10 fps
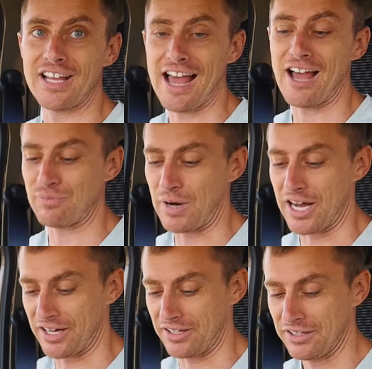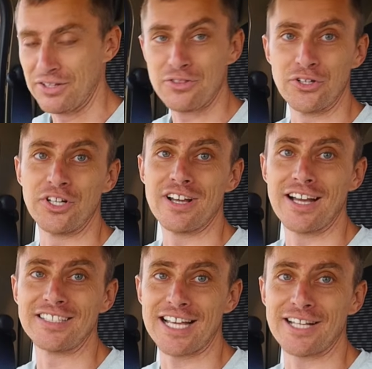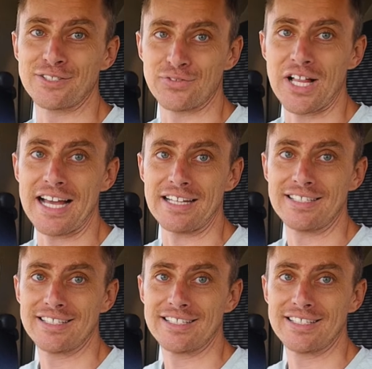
a half mile, 39 seconds flat.